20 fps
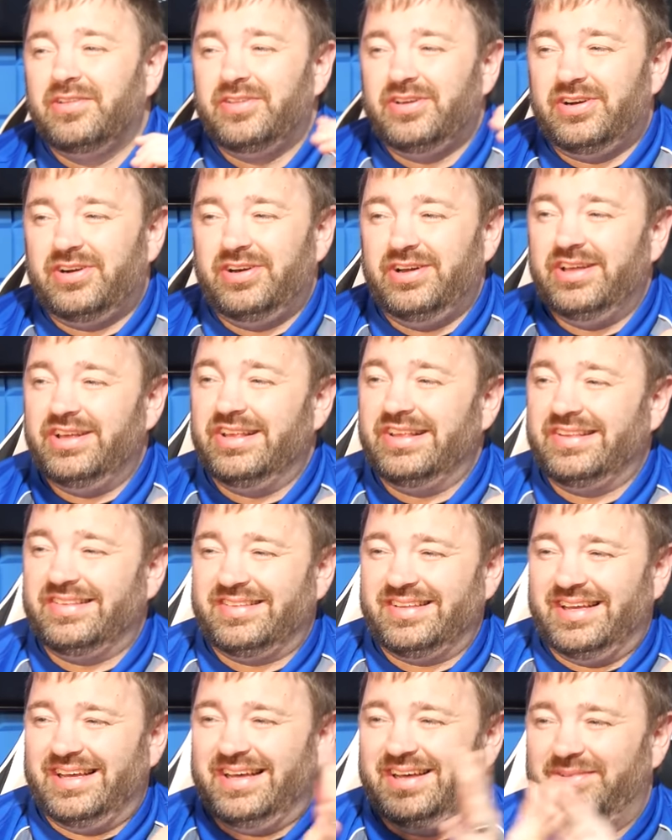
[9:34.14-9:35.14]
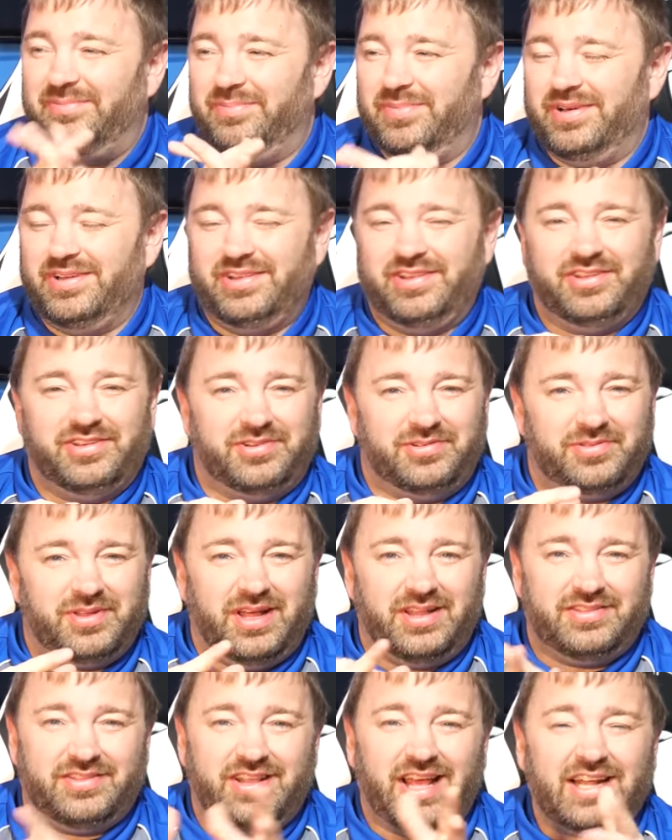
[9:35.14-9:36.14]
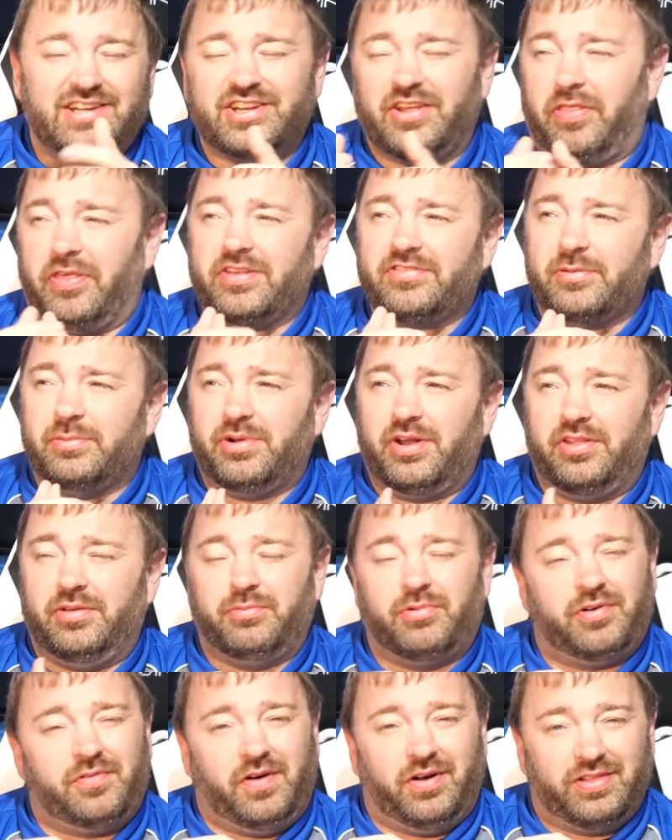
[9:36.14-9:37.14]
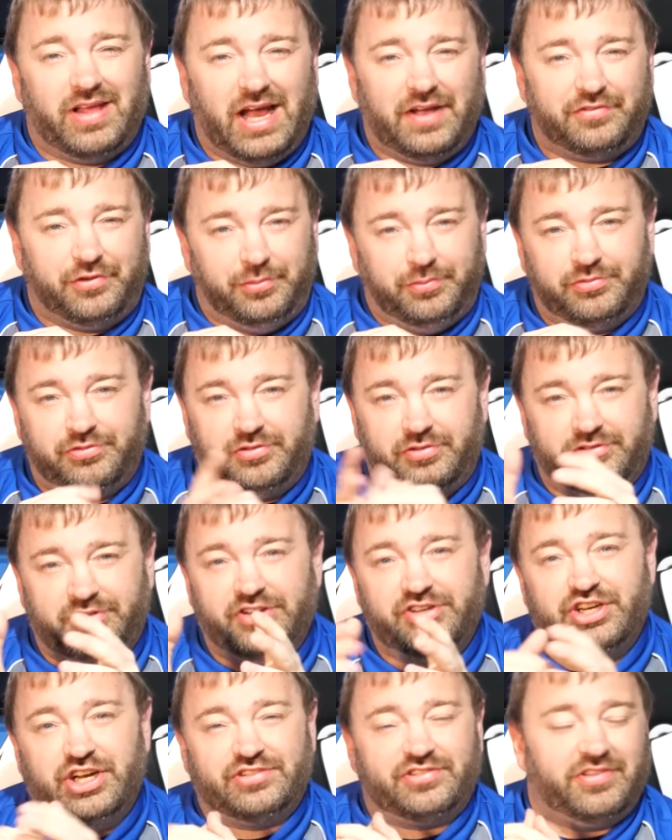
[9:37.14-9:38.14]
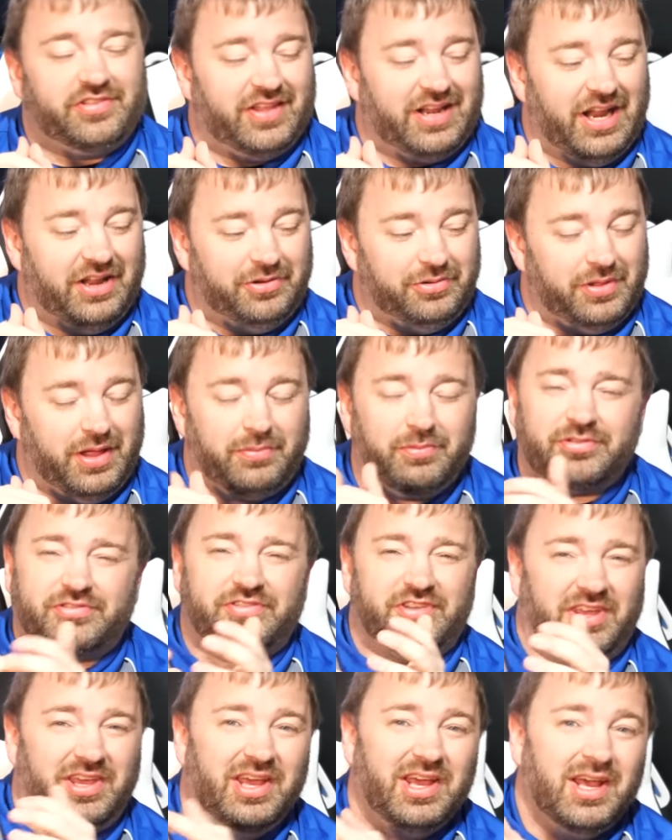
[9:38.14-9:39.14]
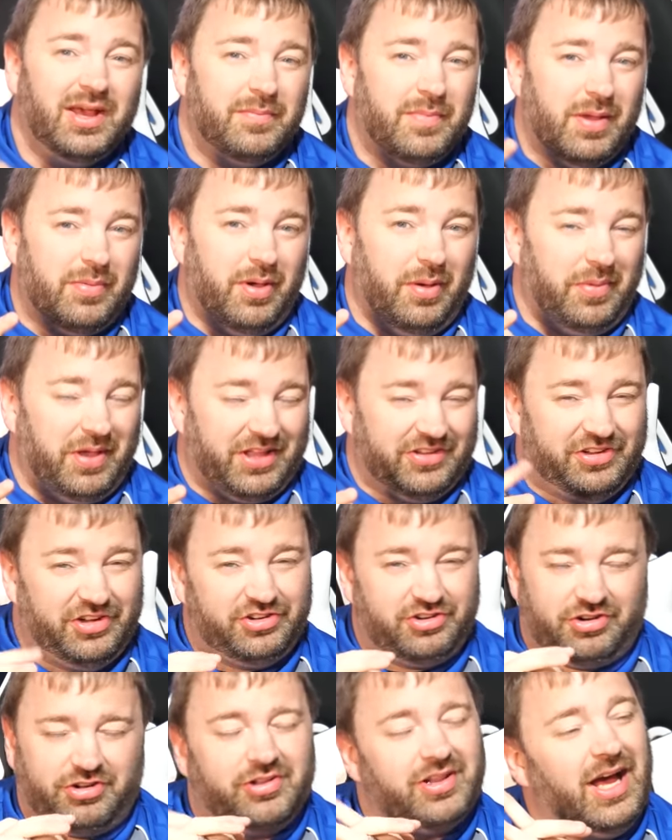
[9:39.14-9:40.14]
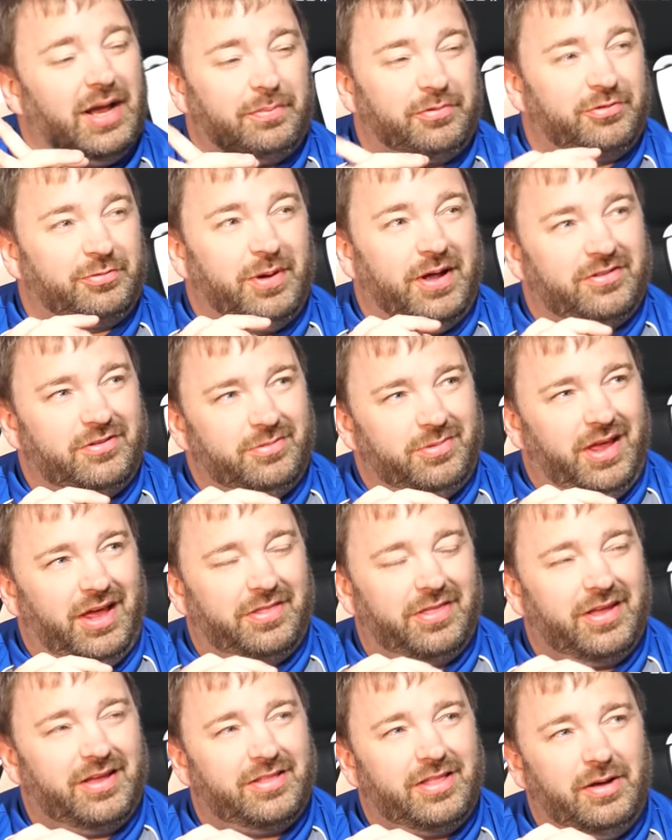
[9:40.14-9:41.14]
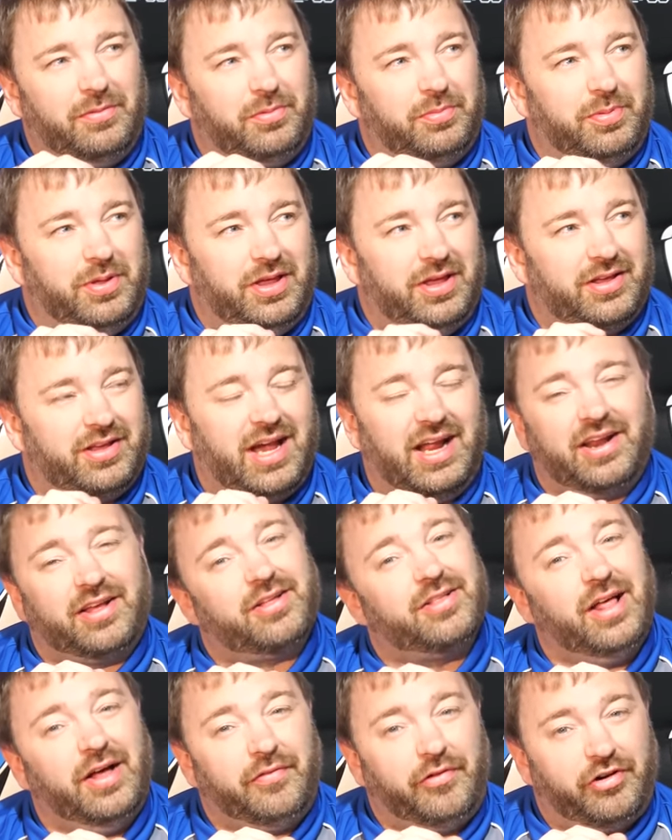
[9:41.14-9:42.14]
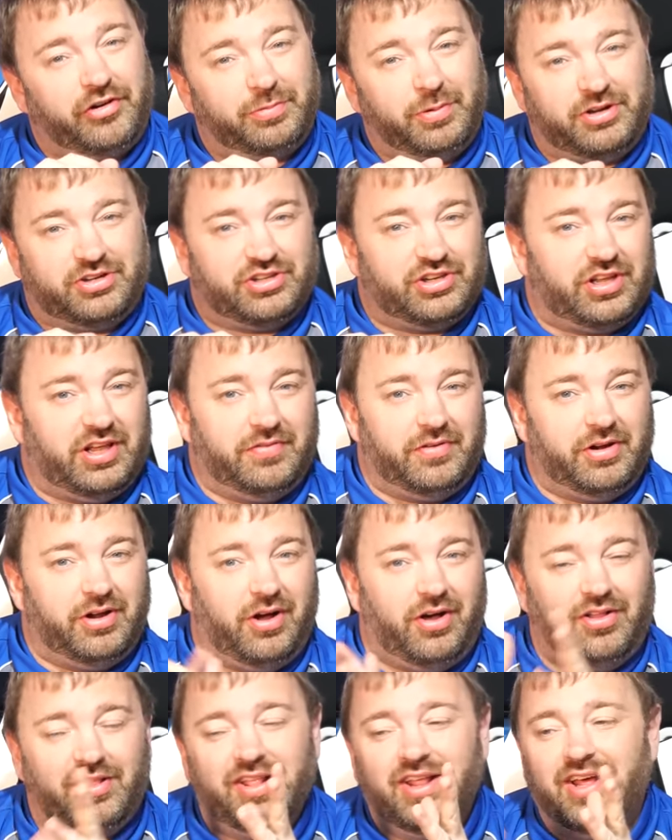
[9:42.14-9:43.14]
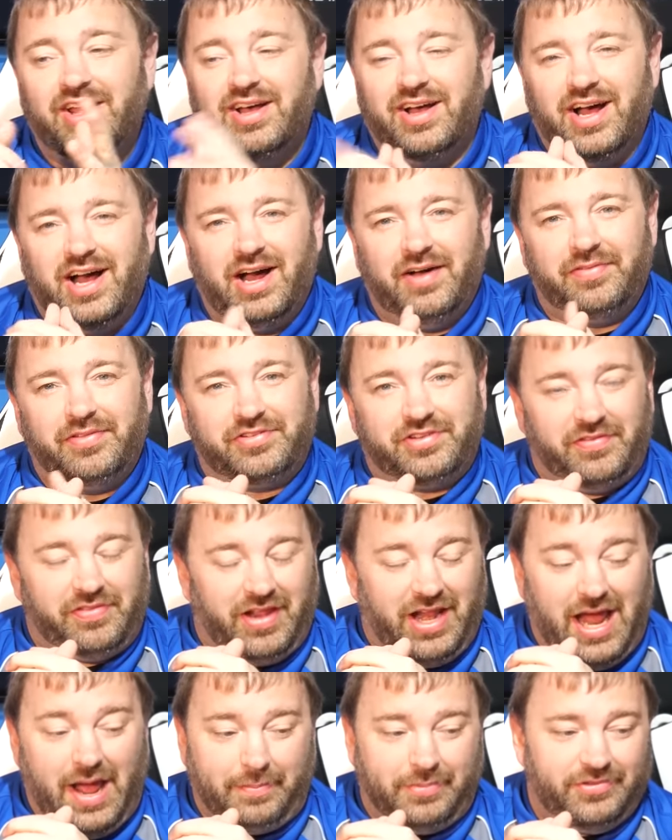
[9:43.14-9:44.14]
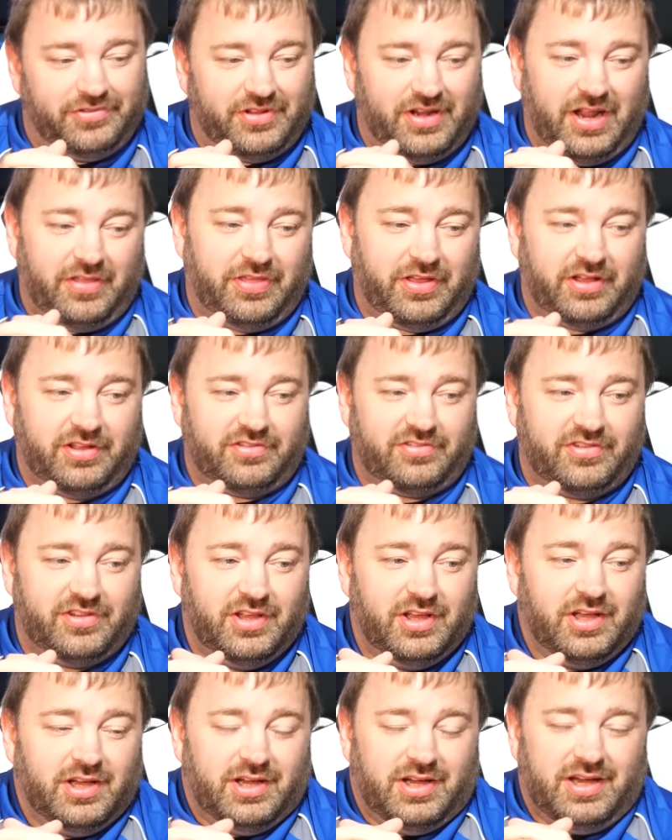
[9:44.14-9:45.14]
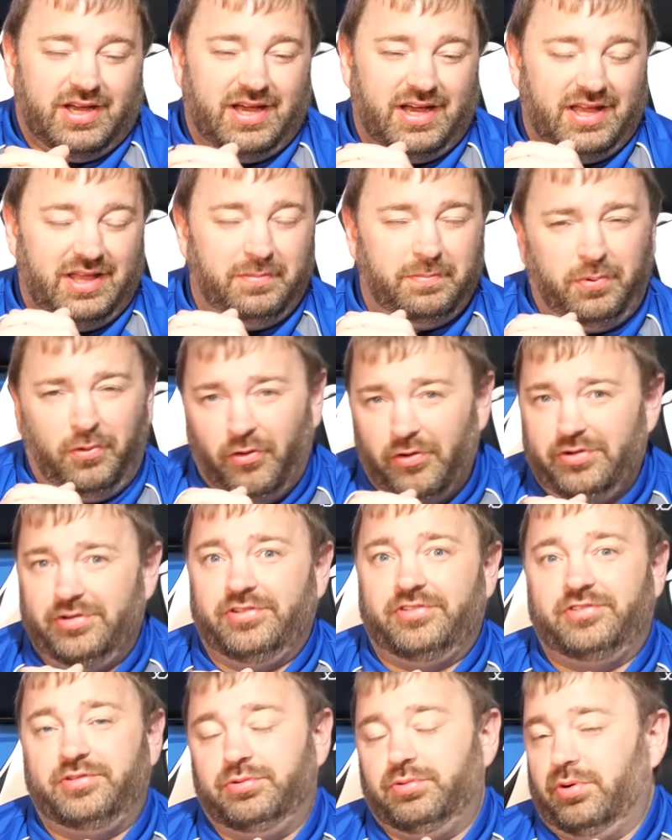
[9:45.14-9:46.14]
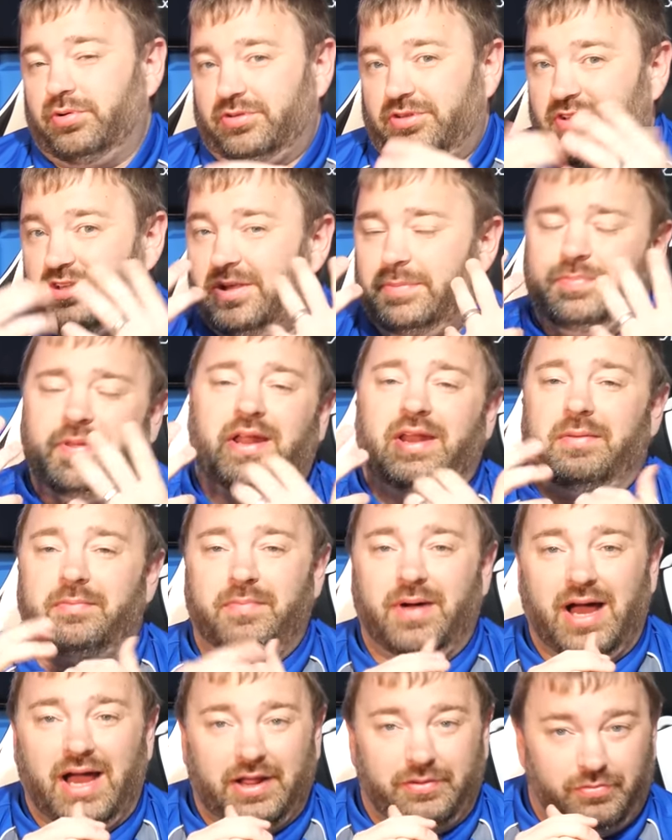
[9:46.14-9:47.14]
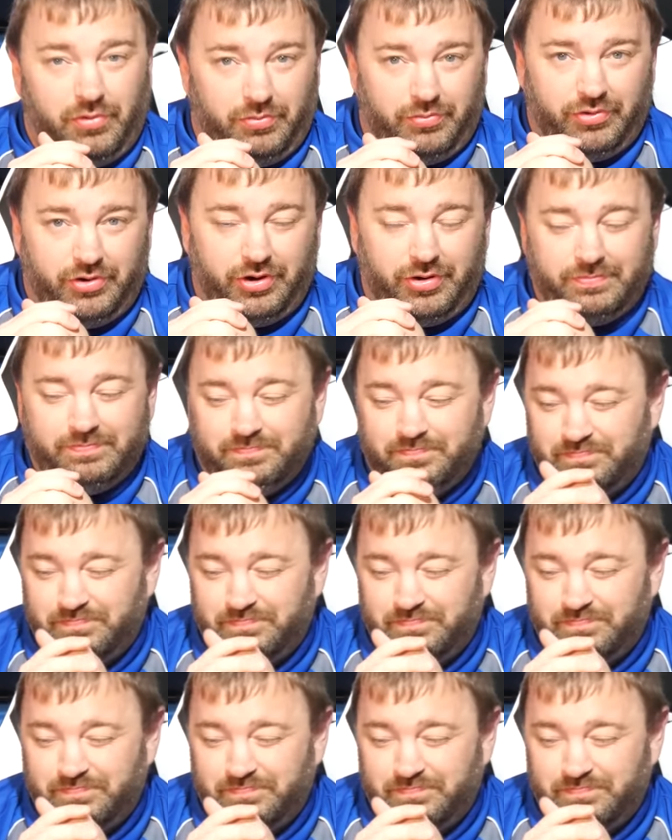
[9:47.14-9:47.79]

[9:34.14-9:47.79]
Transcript: there is, um, you know, uh, actually I think someone in one of our live streams suggested that I do that. We'll see. Maybe I'll make a t-shirt called hype responsibly. I think that would be kind of clever, especially given all of the stuff that happens. And I think it's uh, important to keep that in mind when we're